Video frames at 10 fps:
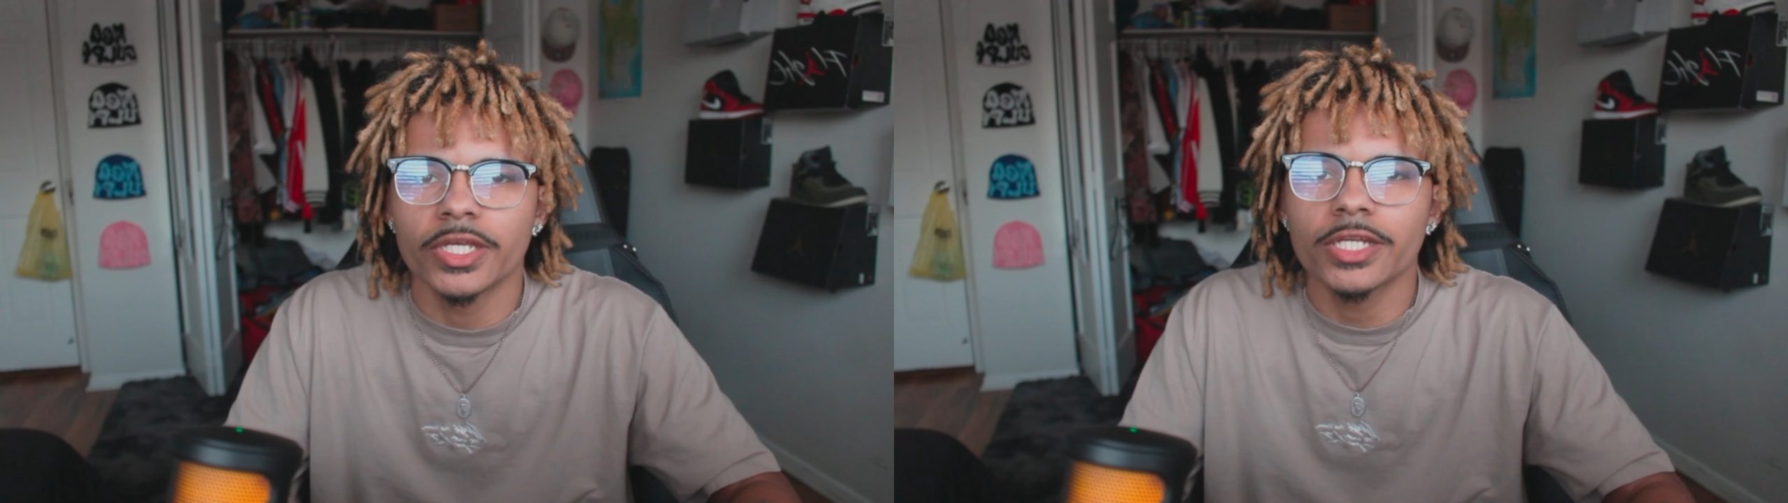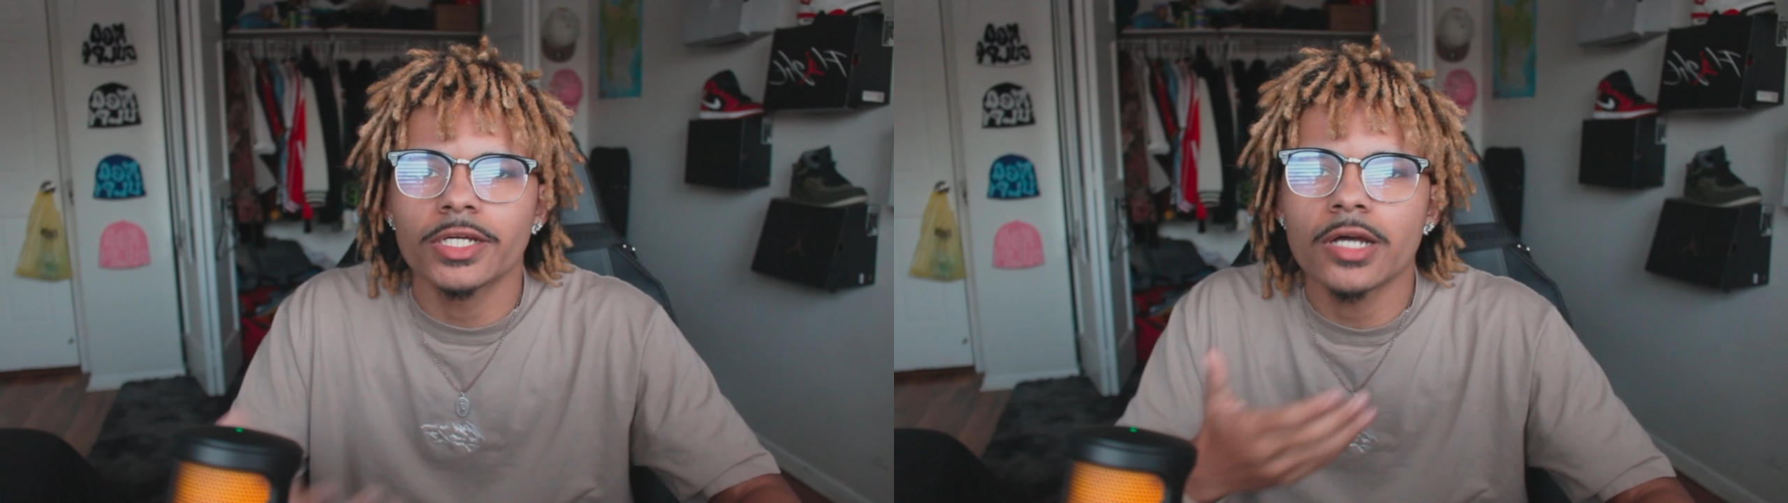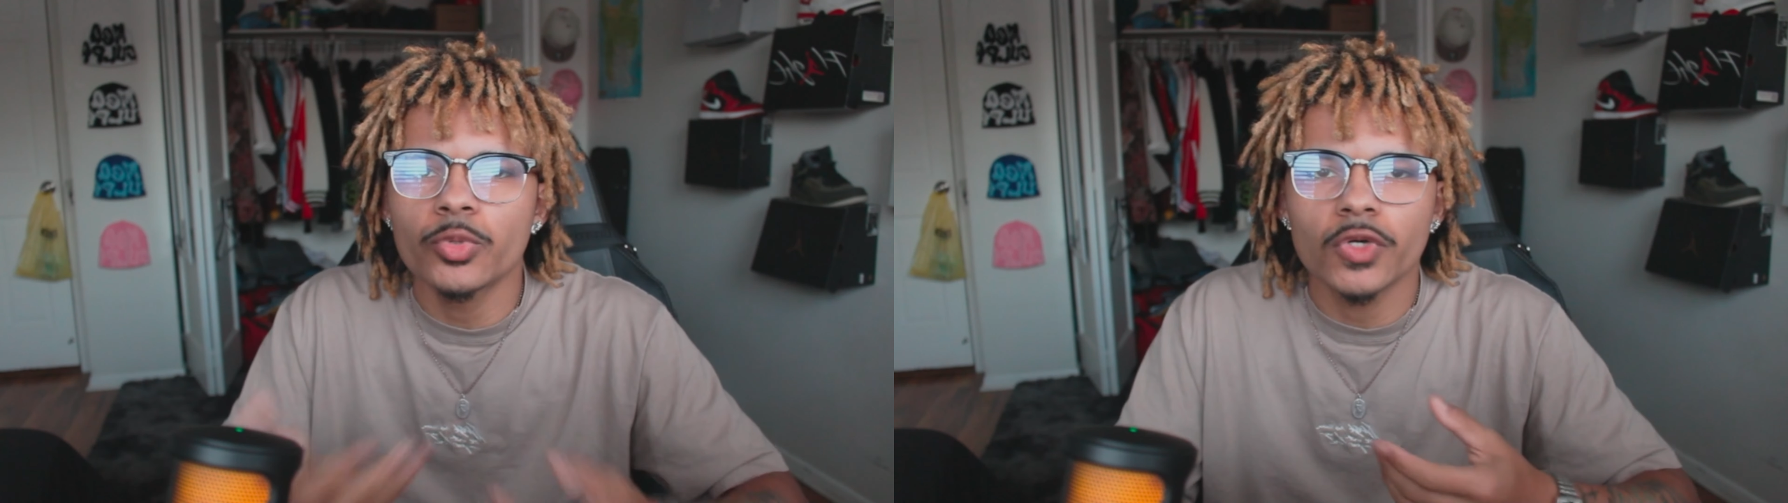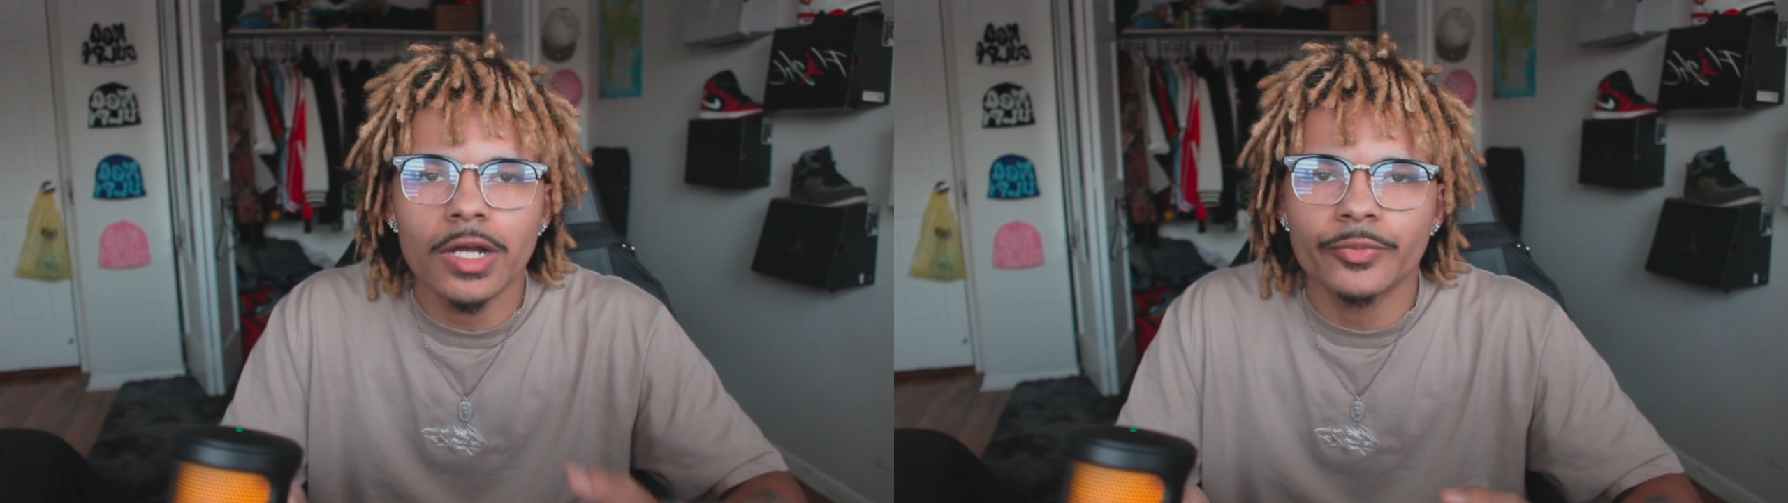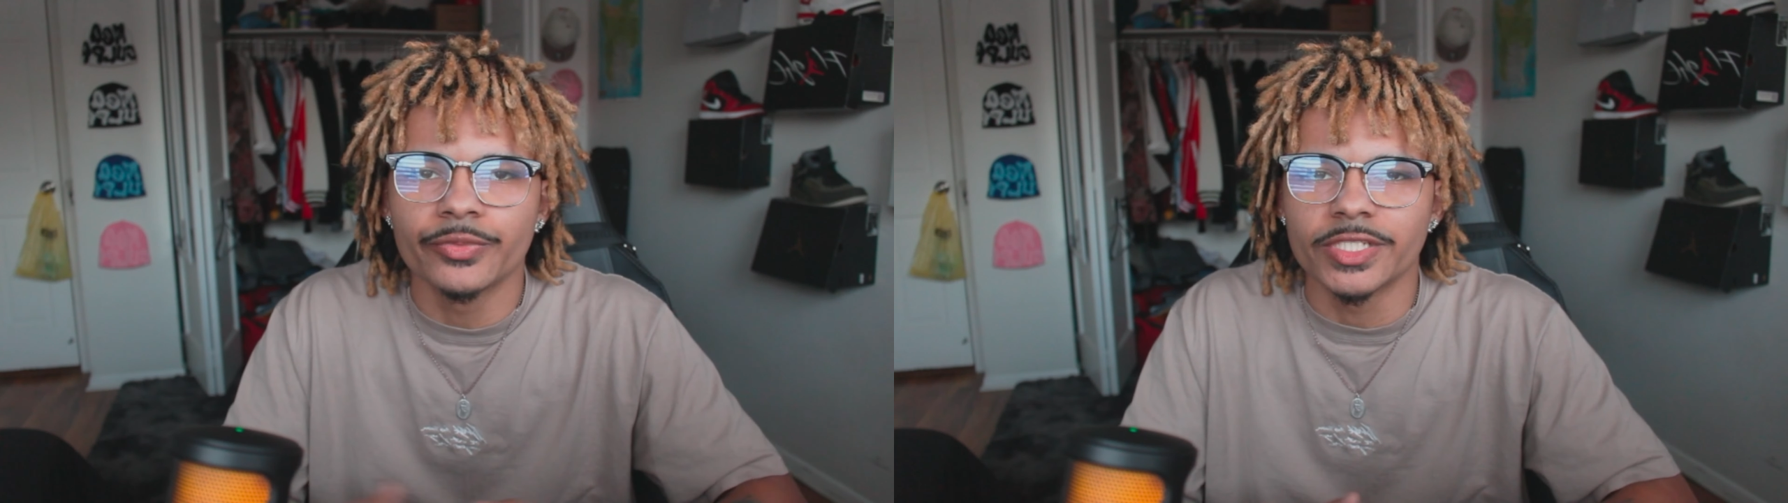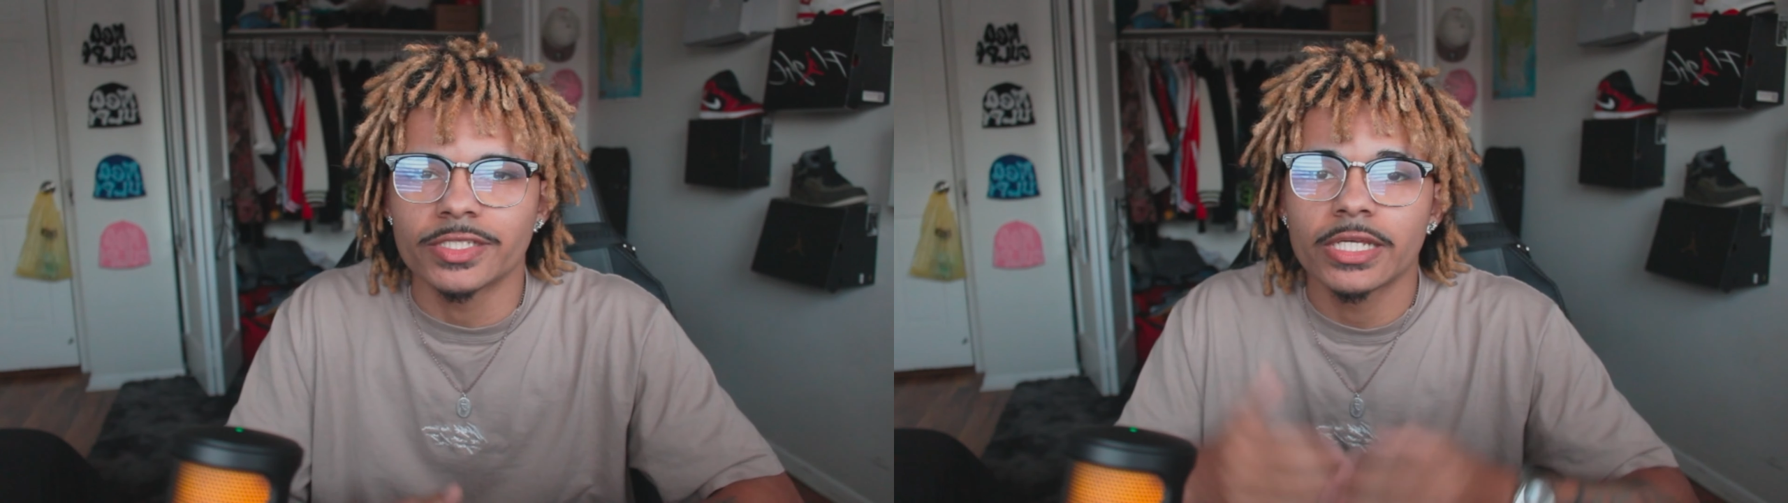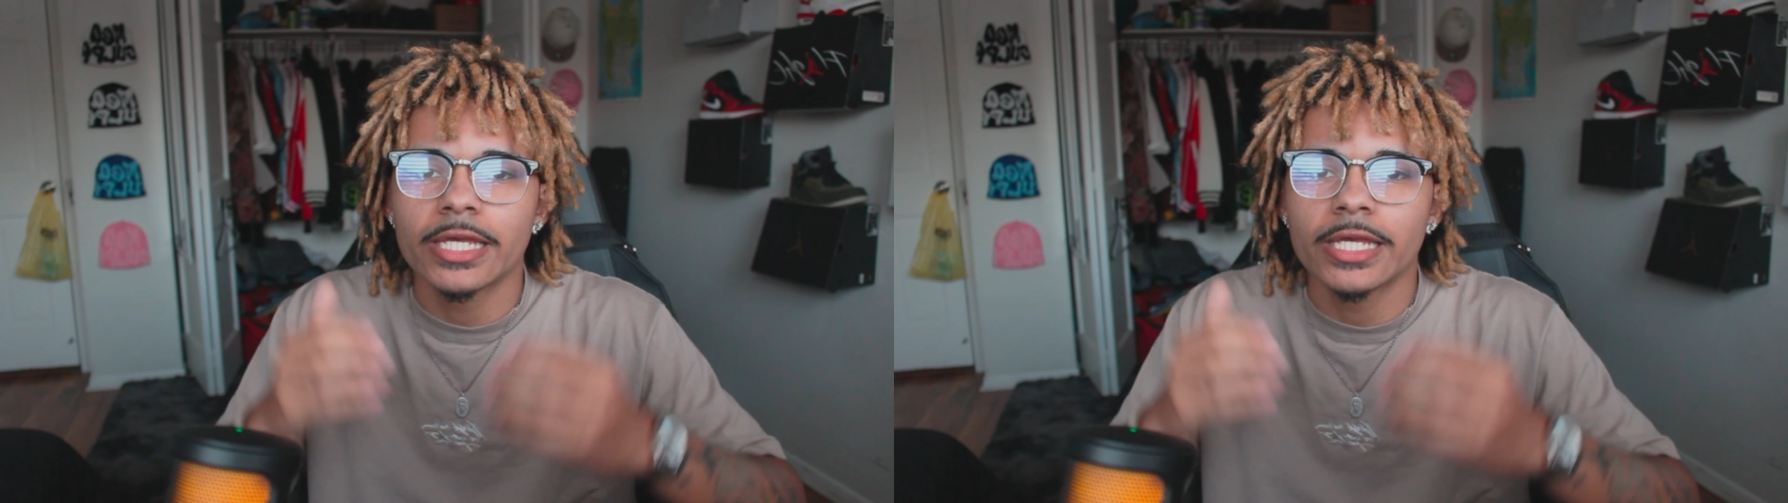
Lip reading: get a couple compliments.